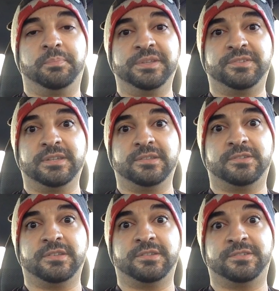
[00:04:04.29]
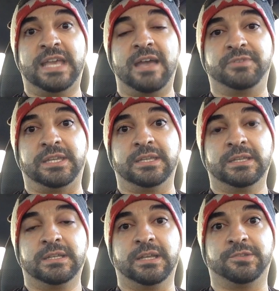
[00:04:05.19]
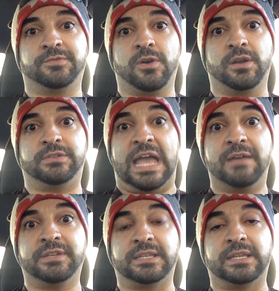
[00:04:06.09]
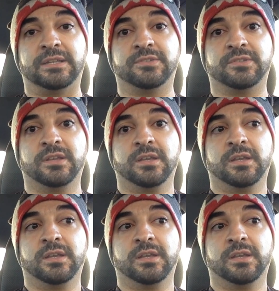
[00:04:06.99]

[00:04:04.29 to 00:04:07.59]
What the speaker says: business savvy as far as having these,